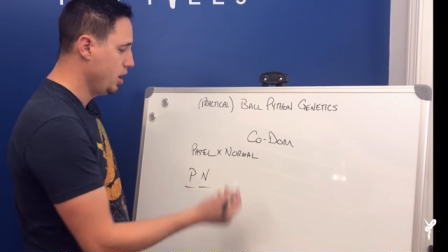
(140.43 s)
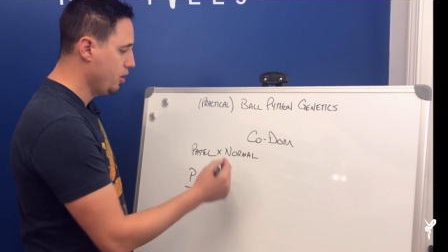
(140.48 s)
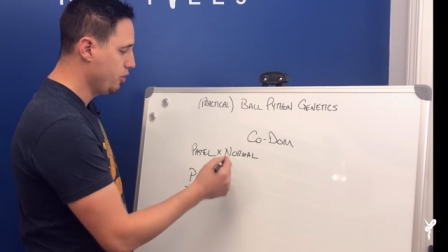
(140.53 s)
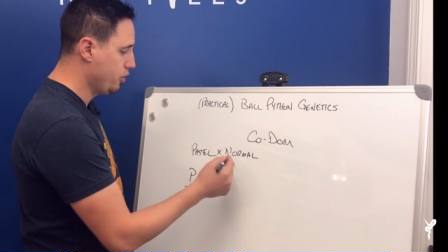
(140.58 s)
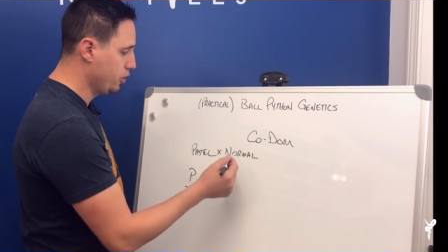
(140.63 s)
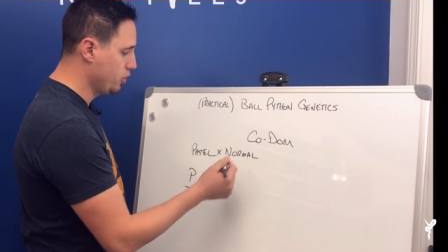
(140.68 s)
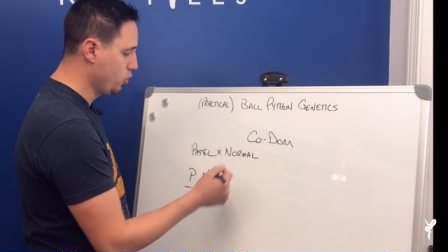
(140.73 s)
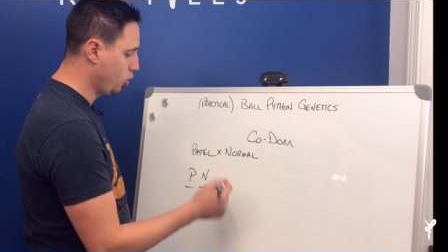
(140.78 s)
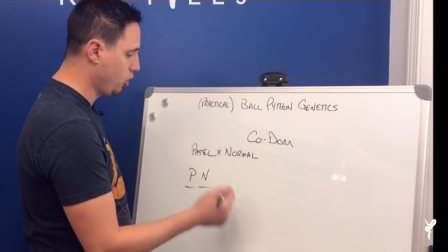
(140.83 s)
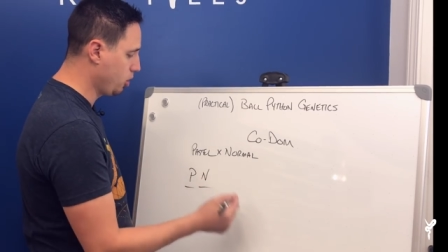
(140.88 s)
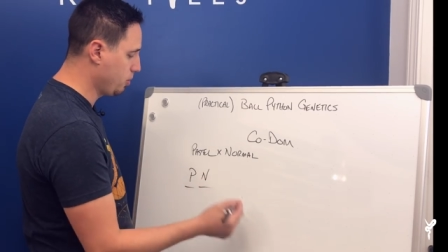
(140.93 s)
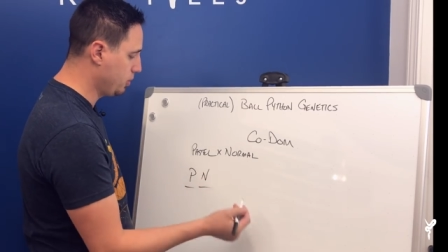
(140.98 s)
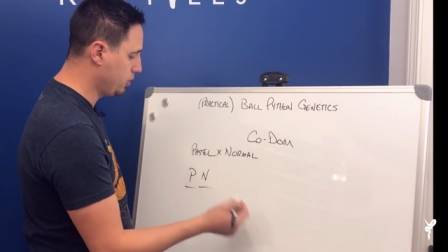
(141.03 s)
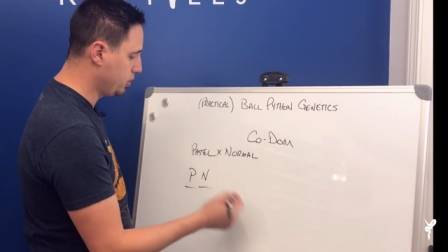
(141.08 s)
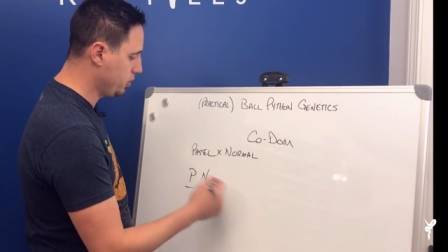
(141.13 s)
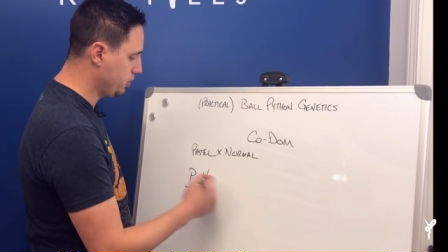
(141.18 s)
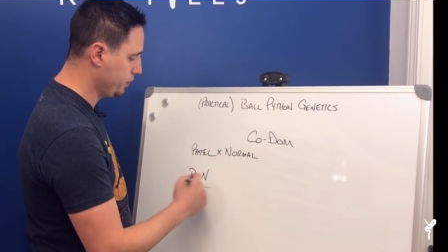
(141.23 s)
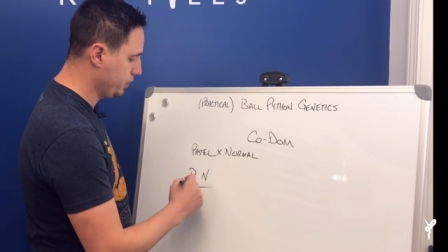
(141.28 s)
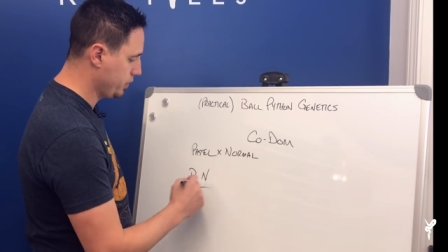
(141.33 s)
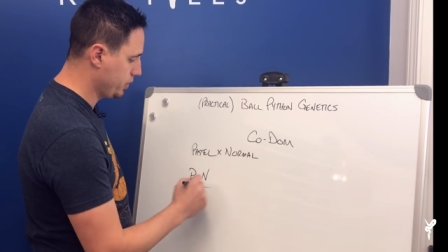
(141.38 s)
The
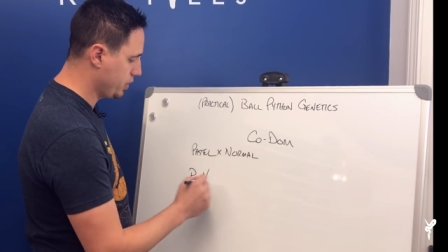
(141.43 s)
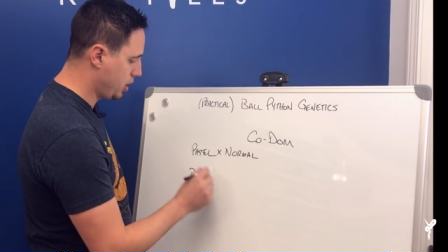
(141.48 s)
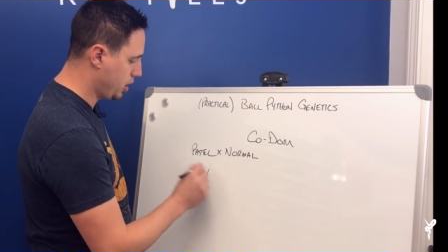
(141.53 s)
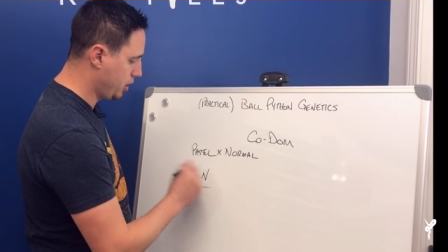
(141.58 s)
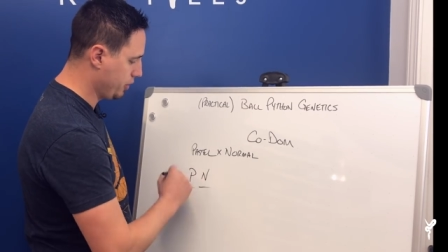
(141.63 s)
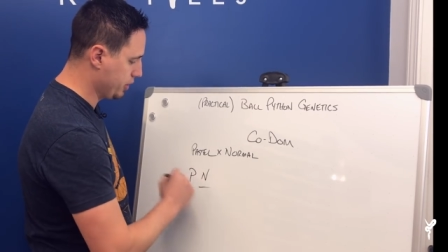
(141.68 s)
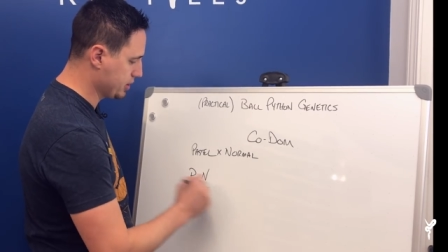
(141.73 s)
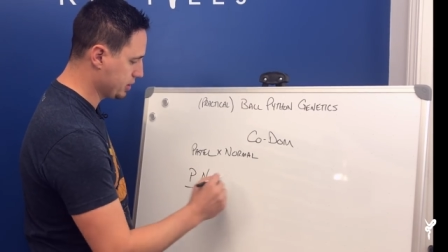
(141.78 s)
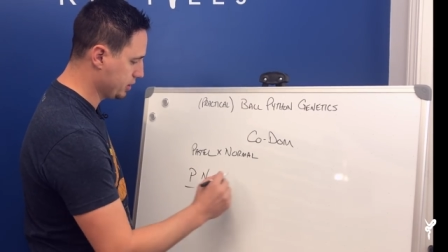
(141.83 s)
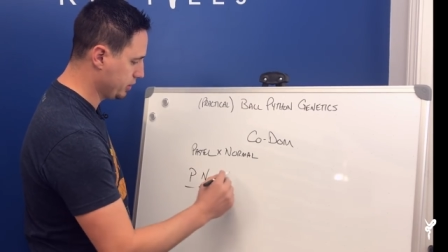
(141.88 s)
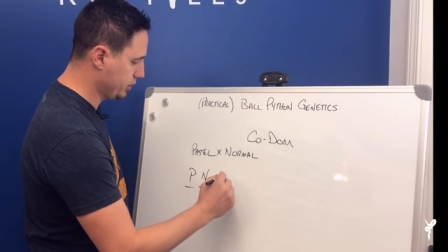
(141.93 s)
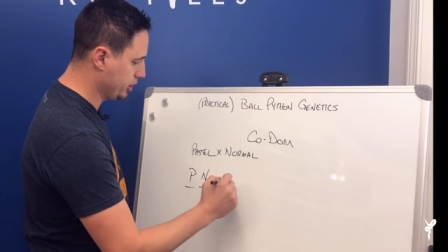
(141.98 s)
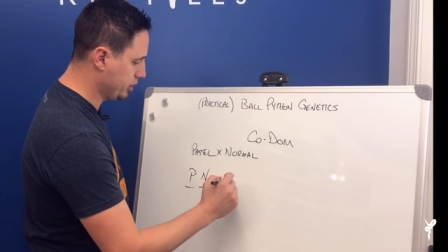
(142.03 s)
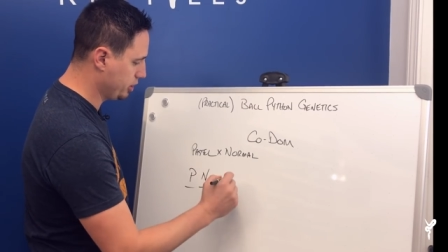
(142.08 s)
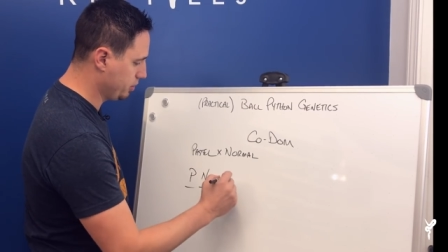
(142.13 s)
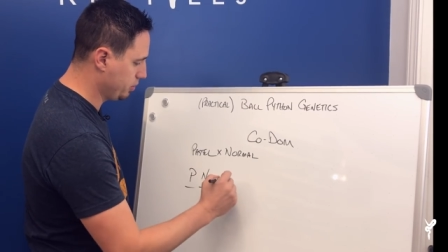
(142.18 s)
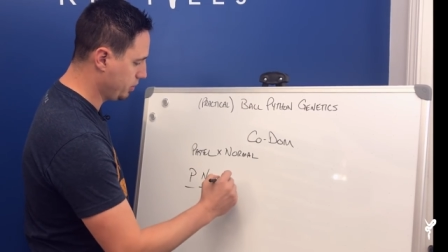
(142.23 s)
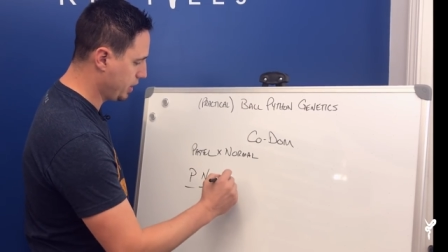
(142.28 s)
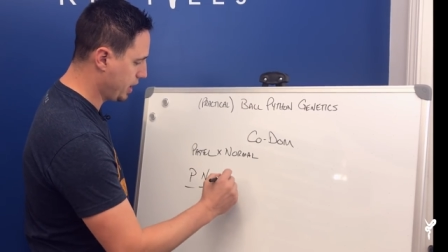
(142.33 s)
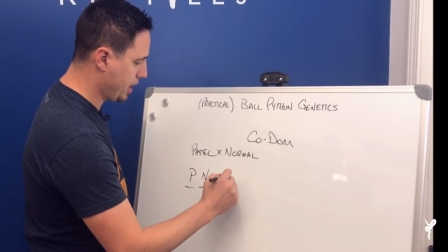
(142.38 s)
normal on this
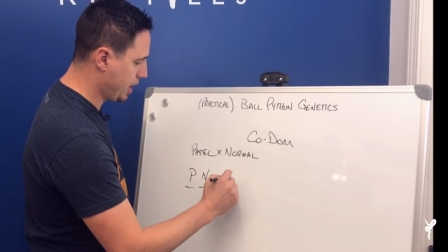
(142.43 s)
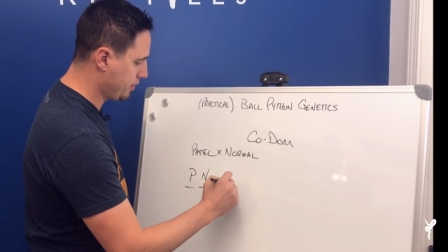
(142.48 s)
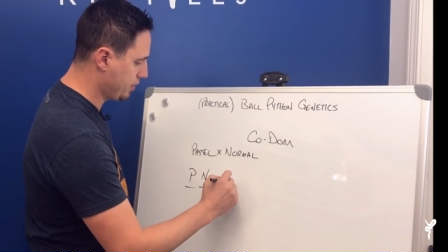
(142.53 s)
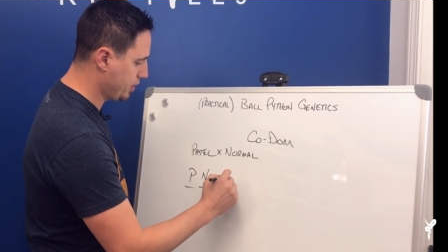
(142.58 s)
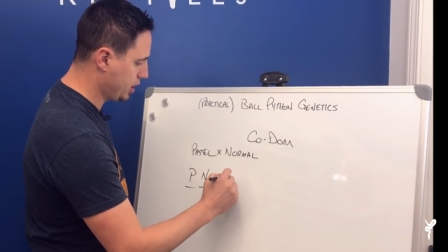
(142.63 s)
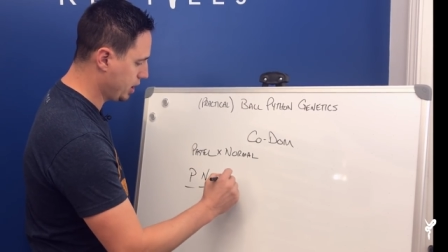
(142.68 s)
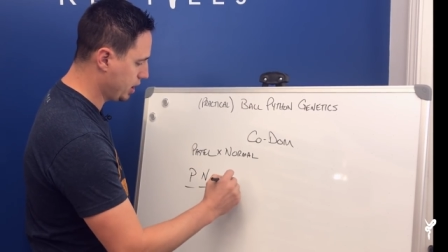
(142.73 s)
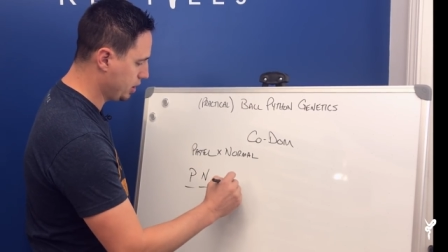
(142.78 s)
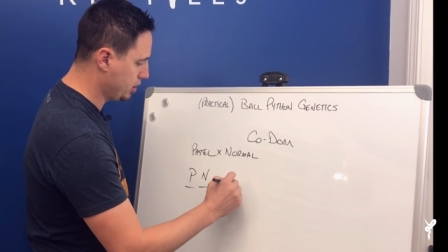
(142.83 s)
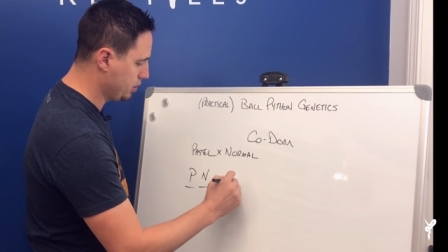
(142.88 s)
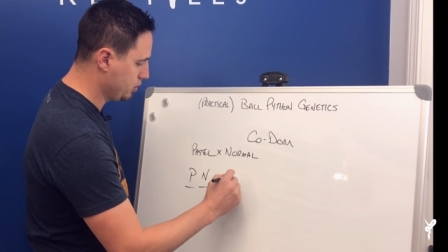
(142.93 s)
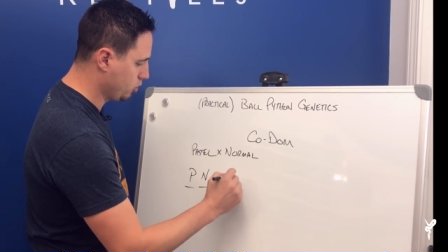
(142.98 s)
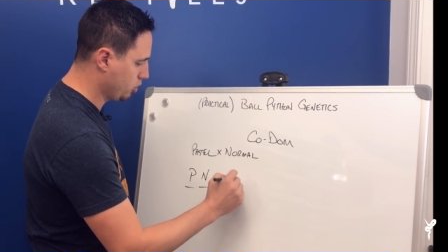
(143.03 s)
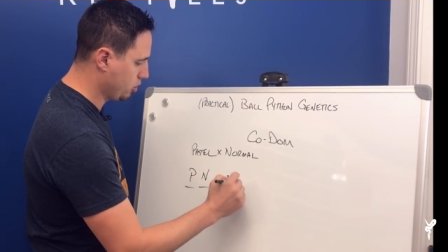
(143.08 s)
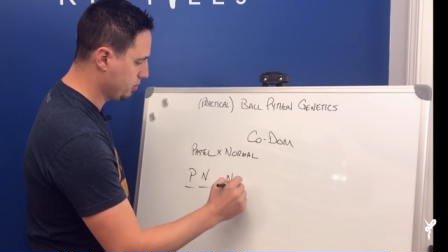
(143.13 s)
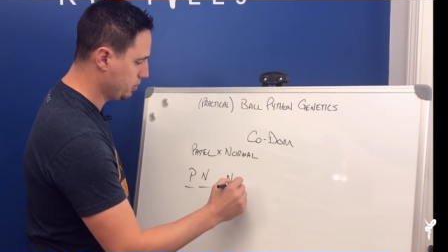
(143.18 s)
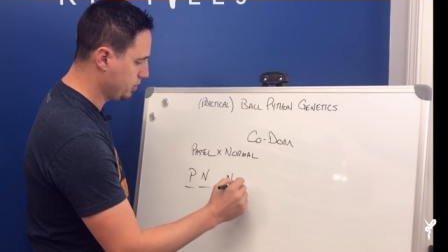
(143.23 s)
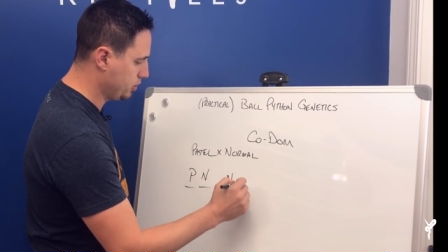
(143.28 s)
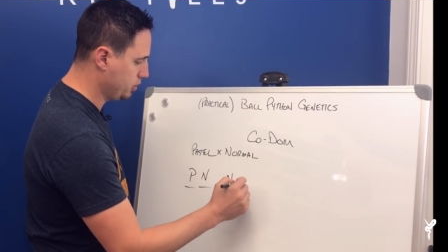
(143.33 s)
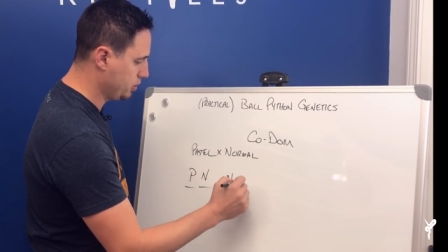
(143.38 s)
allele will have a
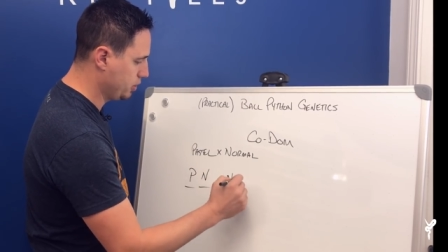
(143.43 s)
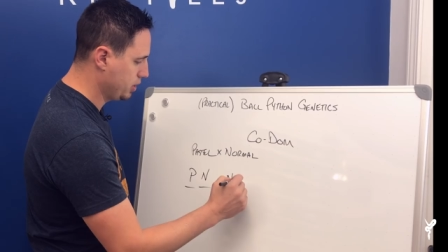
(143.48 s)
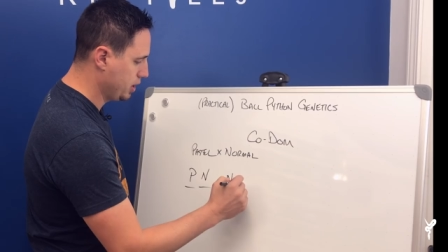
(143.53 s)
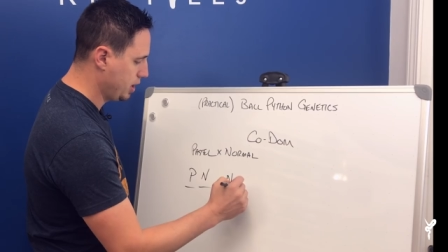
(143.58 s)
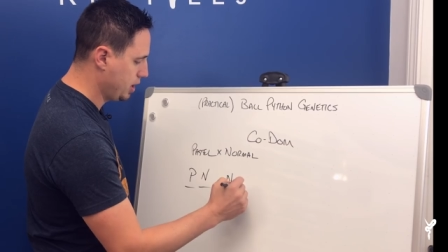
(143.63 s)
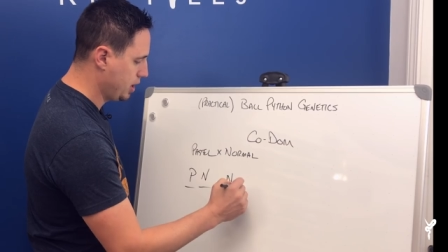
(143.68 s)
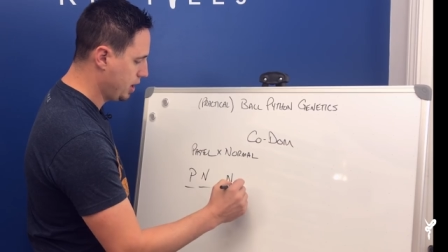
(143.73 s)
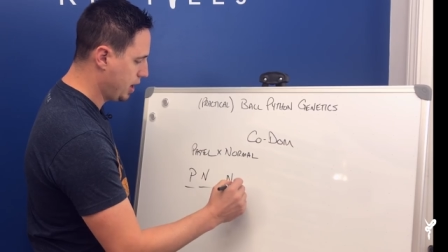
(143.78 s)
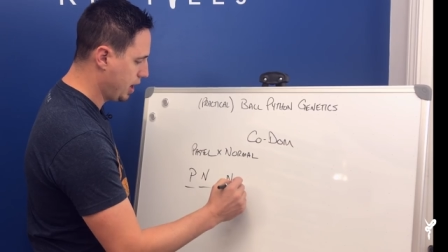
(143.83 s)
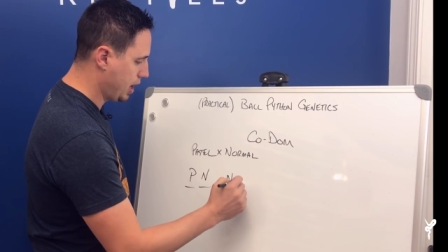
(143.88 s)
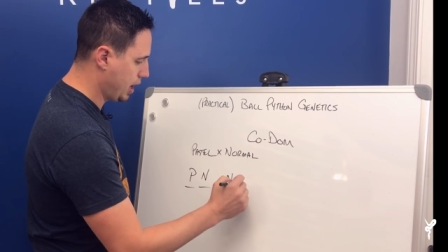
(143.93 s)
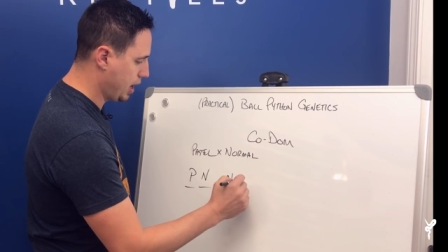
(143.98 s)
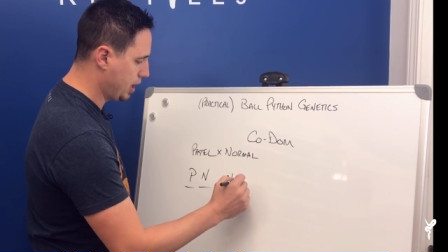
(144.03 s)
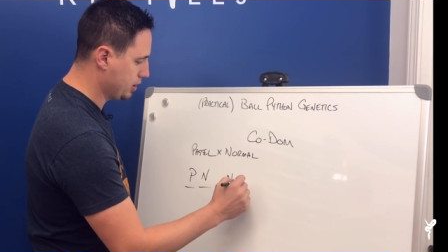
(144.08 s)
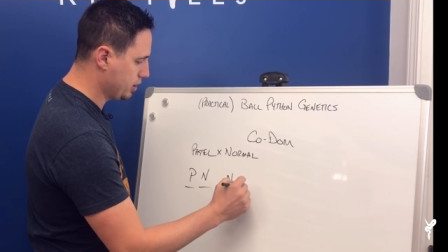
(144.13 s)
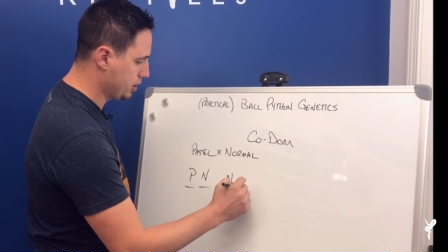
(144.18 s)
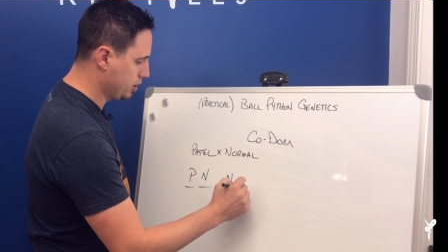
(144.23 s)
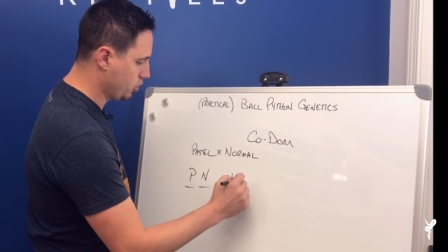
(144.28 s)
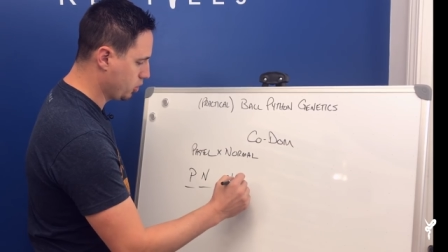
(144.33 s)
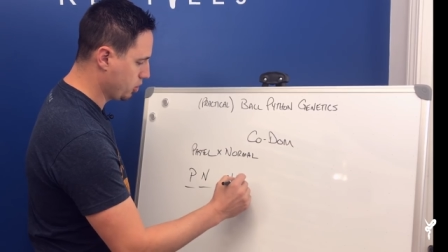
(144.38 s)
normal
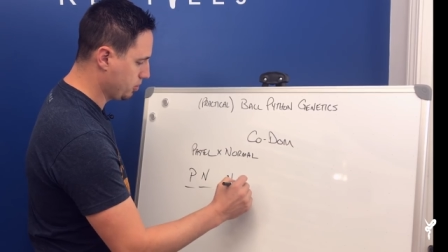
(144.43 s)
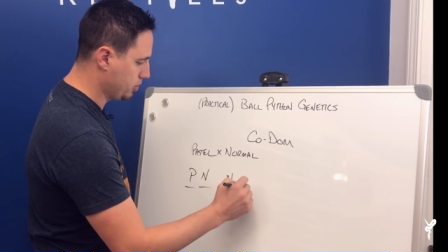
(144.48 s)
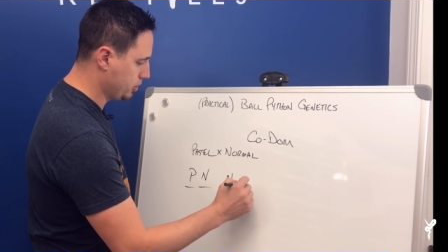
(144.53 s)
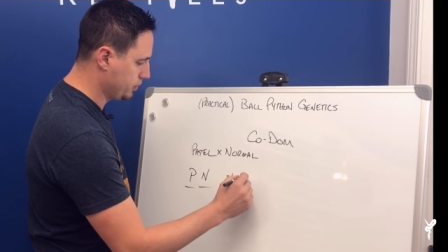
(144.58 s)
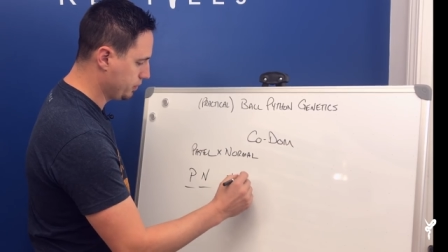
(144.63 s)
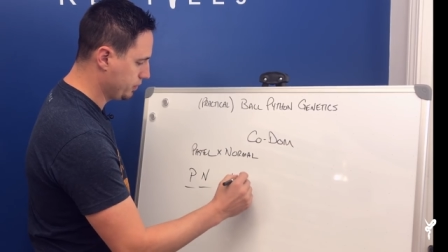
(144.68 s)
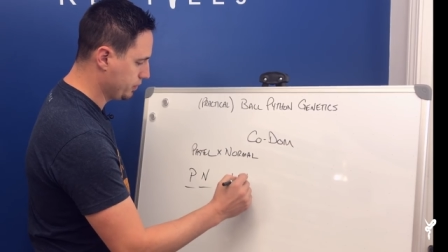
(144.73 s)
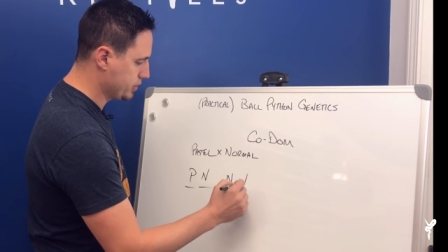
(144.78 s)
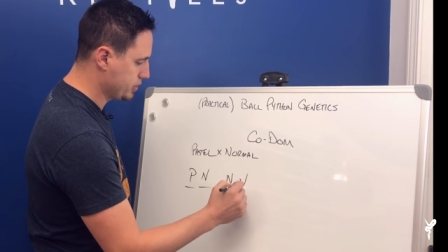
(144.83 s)
and a normal,